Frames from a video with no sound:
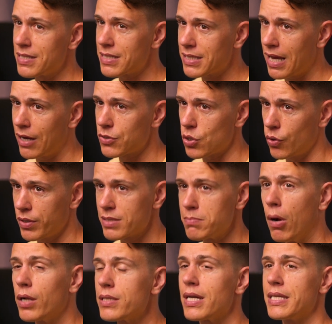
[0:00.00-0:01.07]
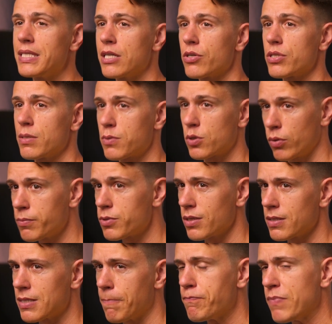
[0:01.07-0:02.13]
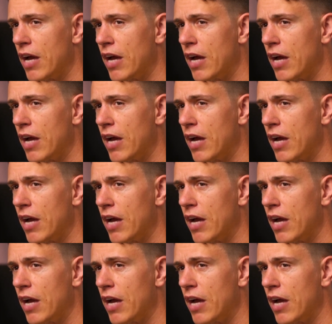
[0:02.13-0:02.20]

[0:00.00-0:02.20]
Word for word: discounts on its multi-year subscriptions.